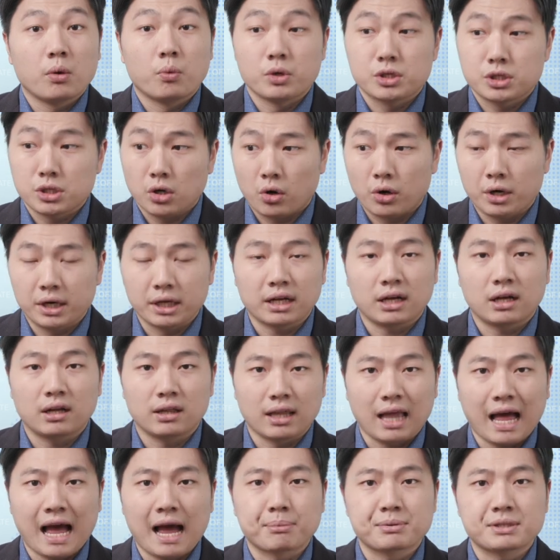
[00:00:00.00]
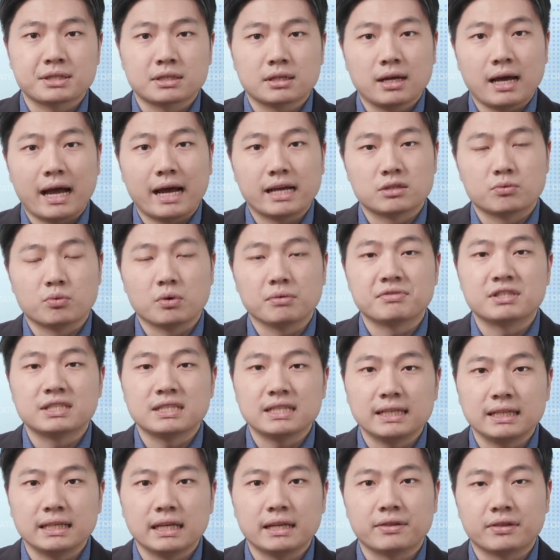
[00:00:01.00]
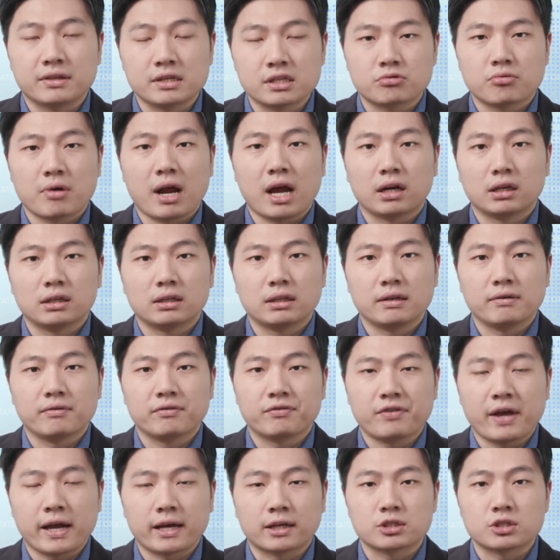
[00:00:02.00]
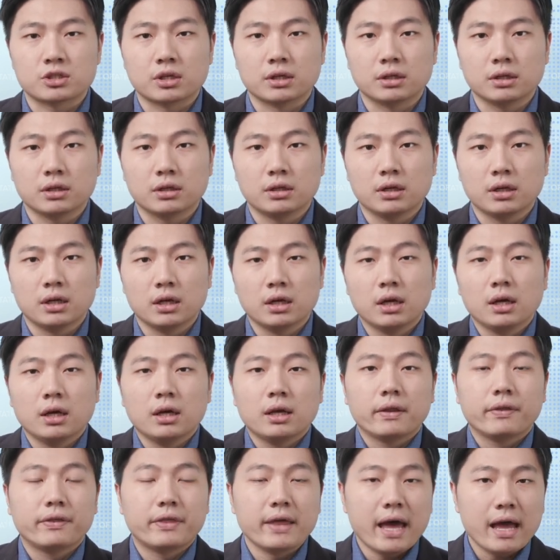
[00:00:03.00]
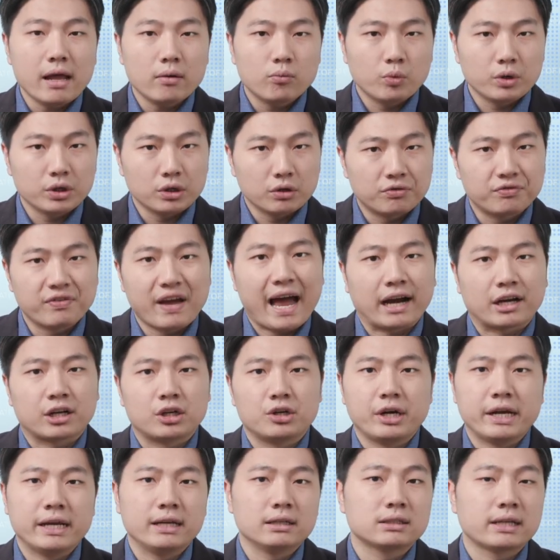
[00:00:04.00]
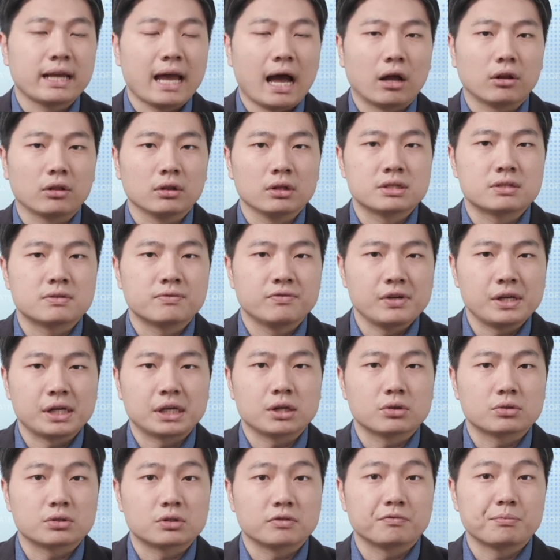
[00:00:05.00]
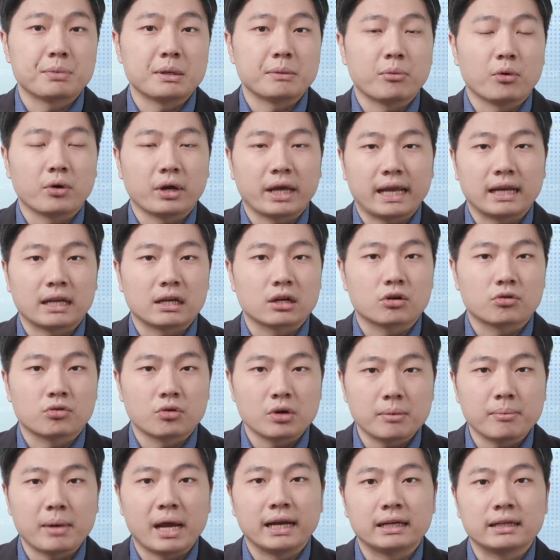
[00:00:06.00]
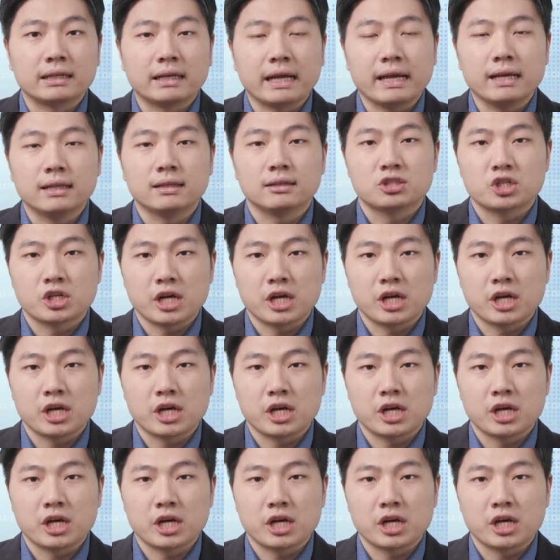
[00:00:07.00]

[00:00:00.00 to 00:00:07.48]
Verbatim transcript: which already collapsed, as we've seen in this round of the infection. Then when you factor in countless videos of people getting cremated in